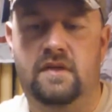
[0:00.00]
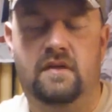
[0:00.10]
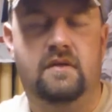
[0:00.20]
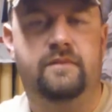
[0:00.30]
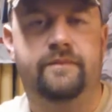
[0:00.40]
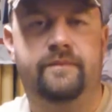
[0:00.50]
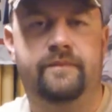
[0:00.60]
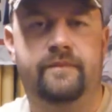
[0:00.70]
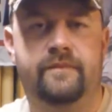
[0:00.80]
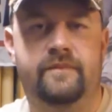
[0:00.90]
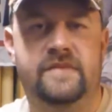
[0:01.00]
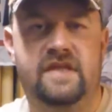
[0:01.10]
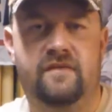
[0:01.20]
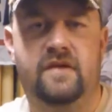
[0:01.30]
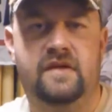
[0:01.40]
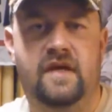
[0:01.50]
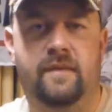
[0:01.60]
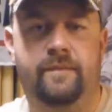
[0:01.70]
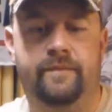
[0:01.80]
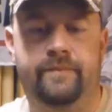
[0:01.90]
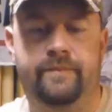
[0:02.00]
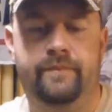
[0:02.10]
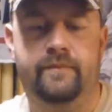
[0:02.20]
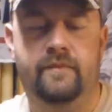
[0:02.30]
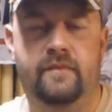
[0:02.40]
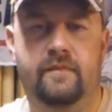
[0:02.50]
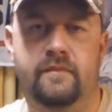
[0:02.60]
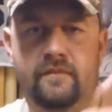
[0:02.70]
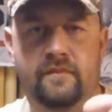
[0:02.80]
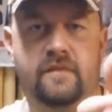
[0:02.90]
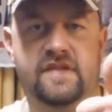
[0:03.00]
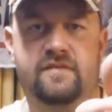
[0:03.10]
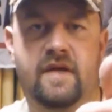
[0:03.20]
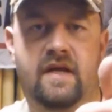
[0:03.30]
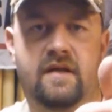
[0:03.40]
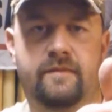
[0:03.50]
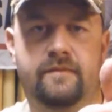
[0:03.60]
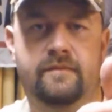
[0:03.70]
don't know, just have a good time. It's Randy.